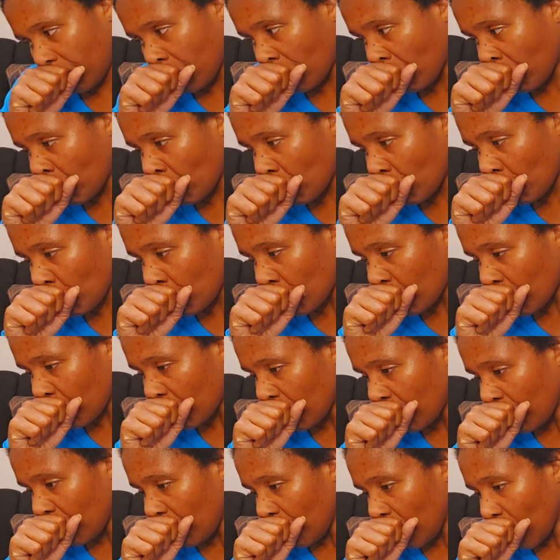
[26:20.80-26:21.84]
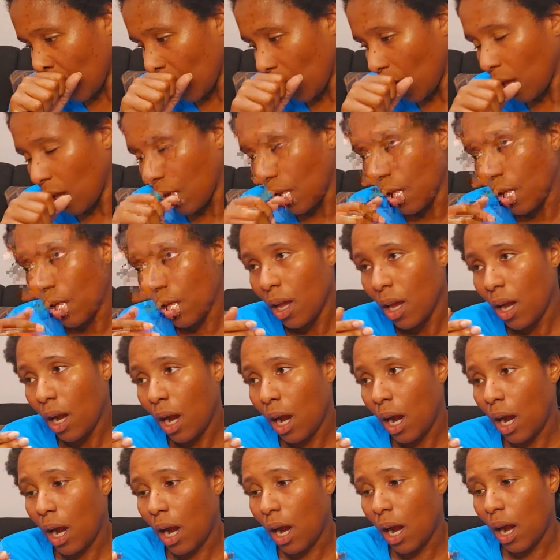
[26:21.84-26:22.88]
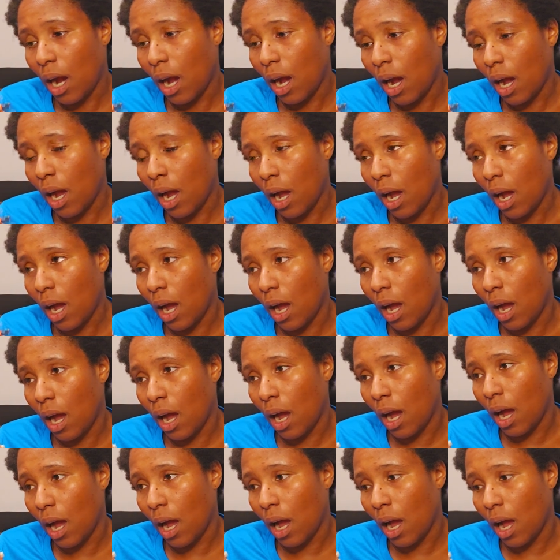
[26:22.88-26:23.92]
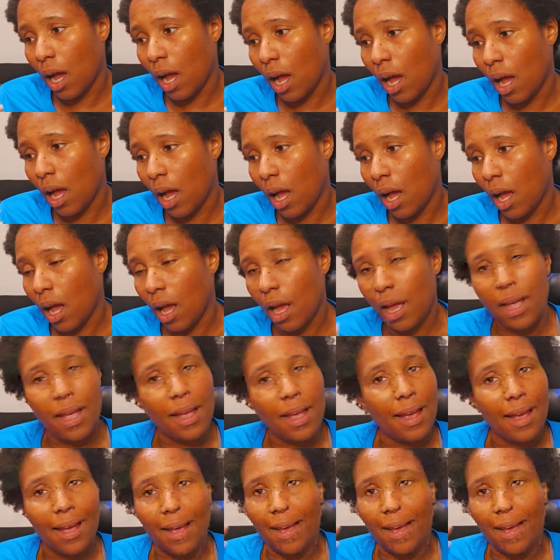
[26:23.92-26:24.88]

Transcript: No one is speaking in this clip.